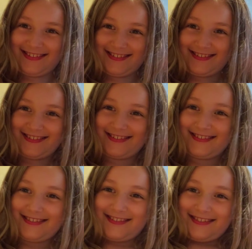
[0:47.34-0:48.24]

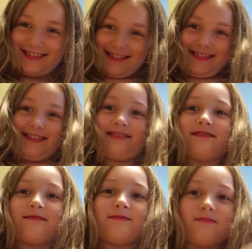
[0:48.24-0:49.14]

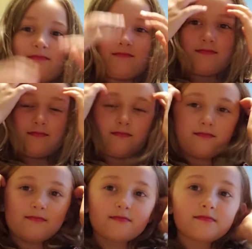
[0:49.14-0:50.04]

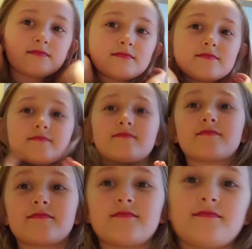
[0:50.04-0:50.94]

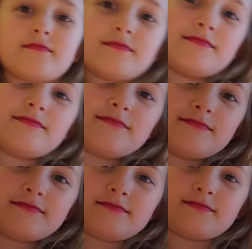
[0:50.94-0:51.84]

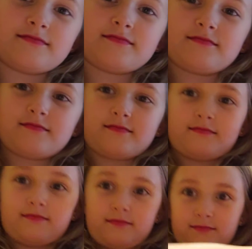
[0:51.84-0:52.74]

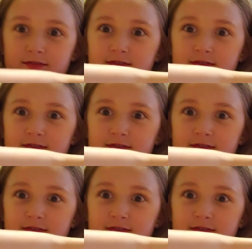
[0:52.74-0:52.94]
(not speaking)